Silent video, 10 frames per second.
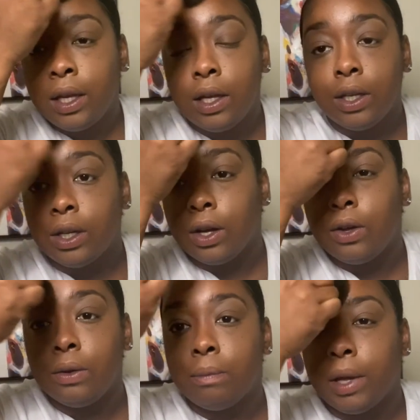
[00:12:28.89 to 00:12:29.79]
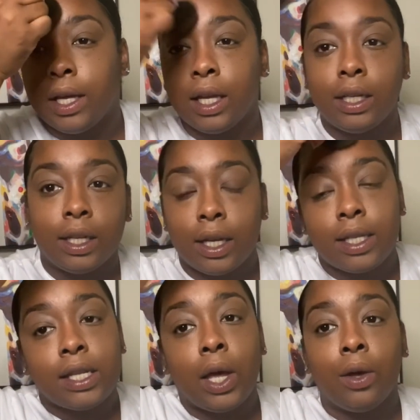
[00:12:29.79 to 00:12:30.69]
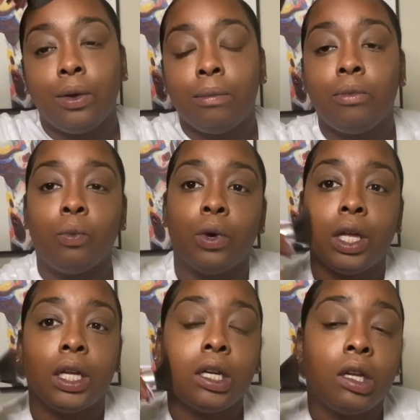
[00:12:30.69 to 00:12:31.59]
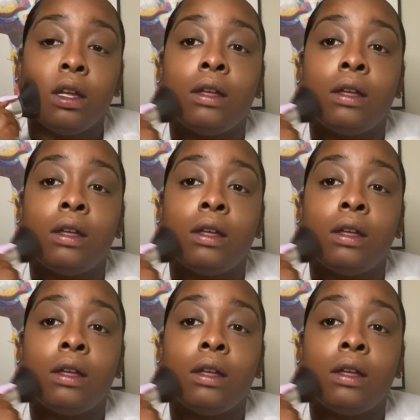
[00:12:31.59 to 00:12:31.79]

you know, baking does help when